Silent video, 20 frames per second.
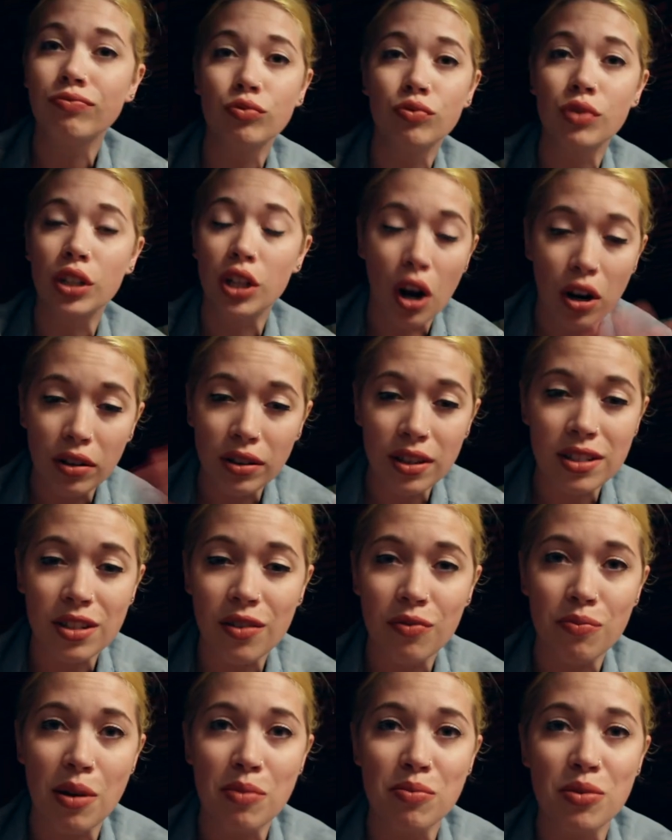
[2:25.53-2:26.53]
Regardless
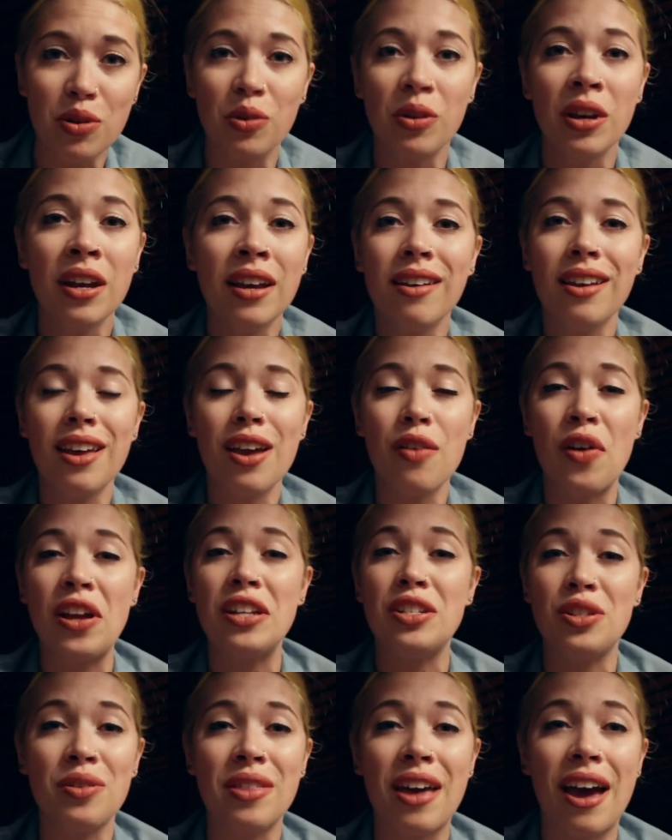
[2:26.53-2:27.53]
of my mood, if I
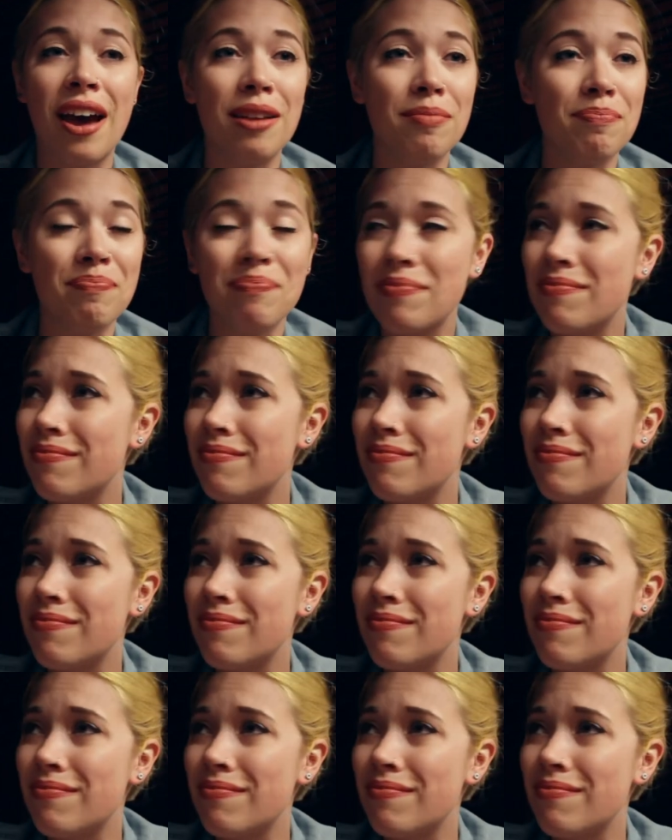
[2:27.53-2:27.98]
do that,